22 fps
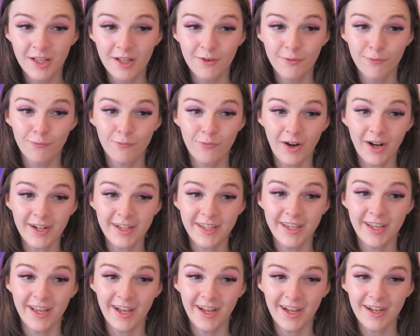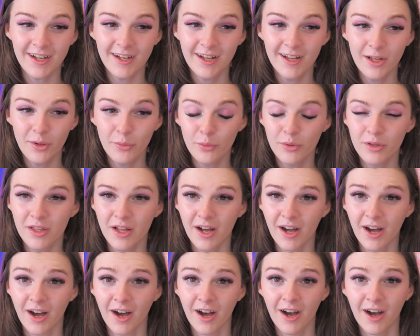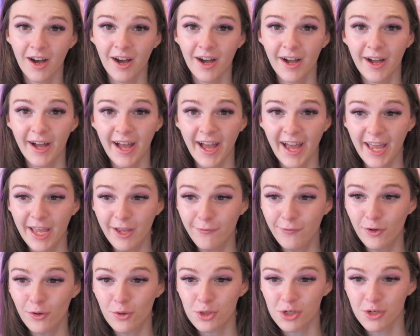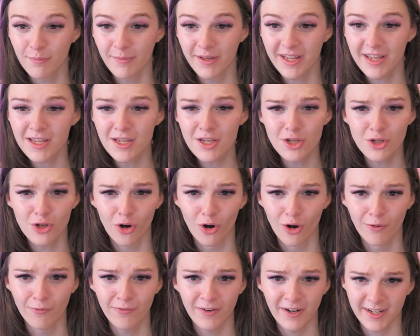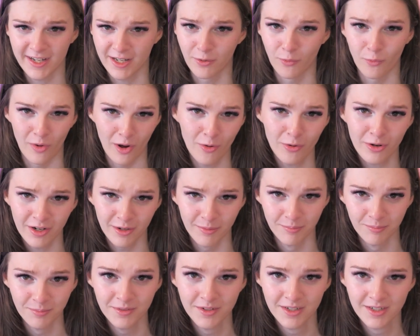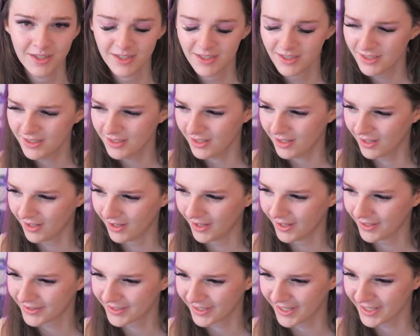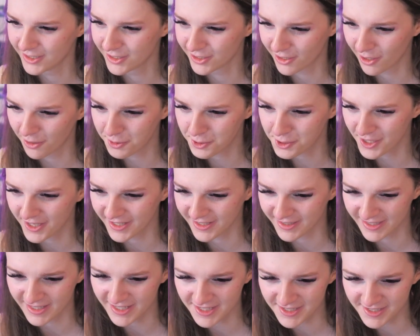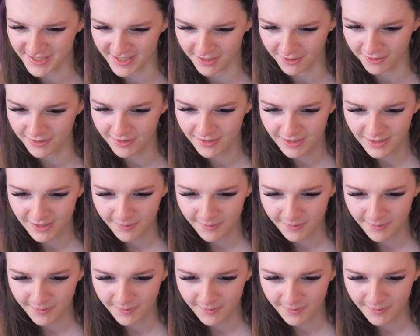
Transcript: fuck yeah. Hey, future me, you're fucking welcome. That I negotiated this deal.